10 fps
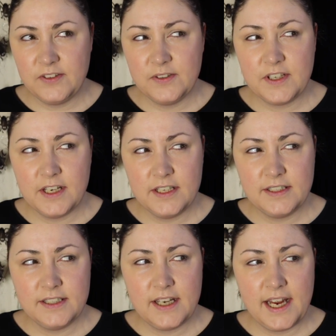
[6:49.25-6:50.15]
so it's going to
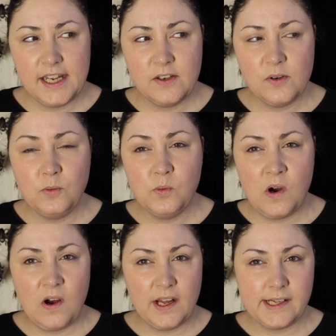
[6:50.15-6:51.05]
take a
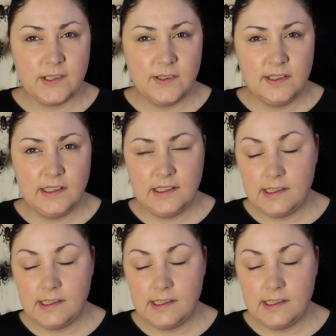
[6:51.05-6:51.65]
while,